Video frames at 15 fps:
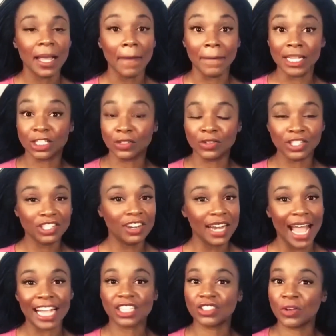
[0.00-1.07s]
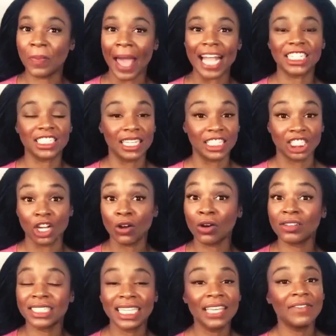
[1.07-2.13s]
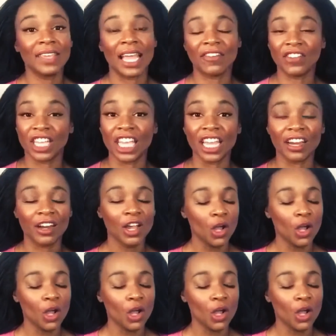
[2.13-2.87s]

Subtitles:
Miss Hooters International Pageant that showed on TV every year,